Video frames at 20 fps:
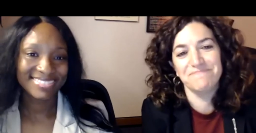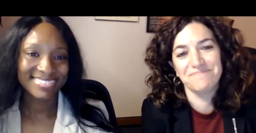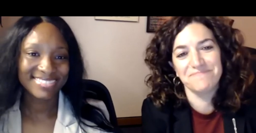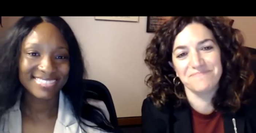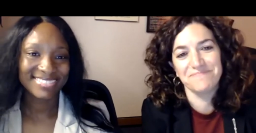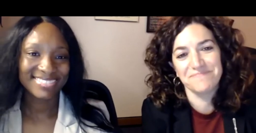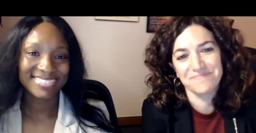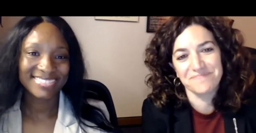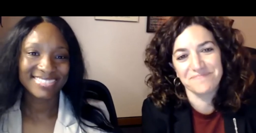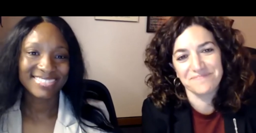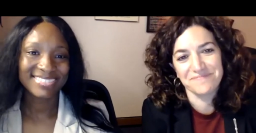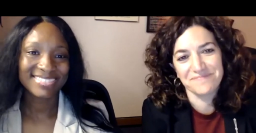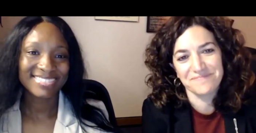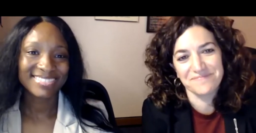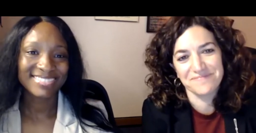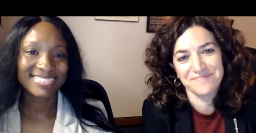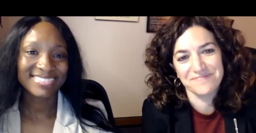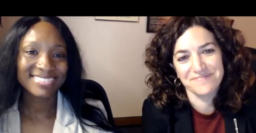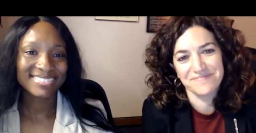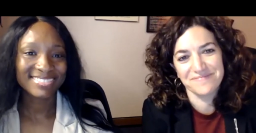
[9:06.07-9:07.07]

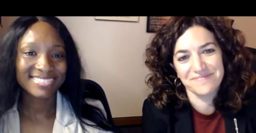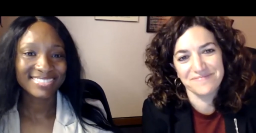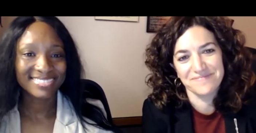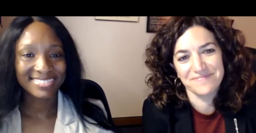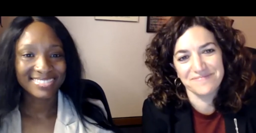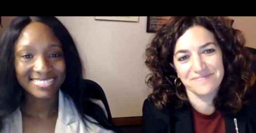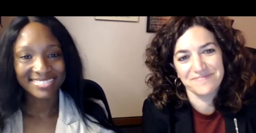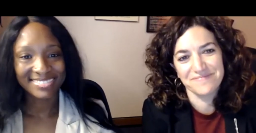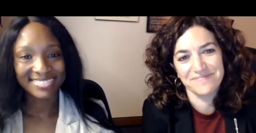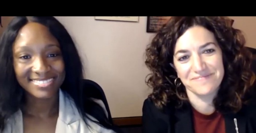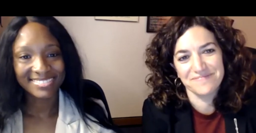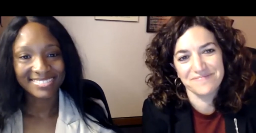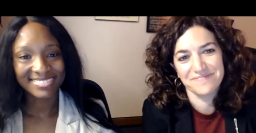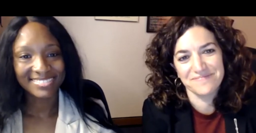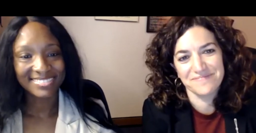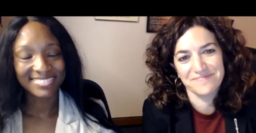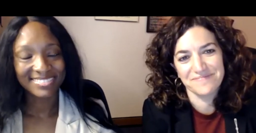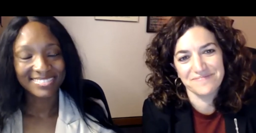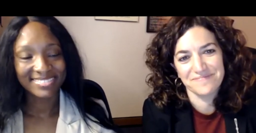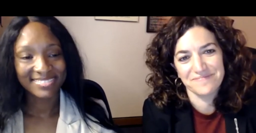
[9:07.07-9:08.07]

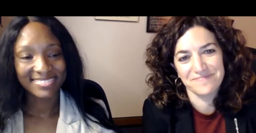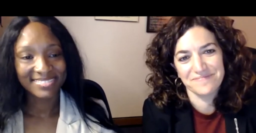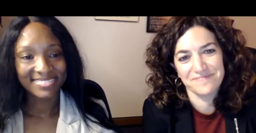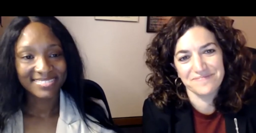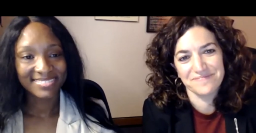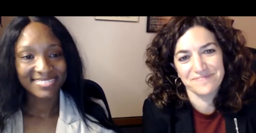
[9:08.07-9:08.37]
No one is speaking in this clip.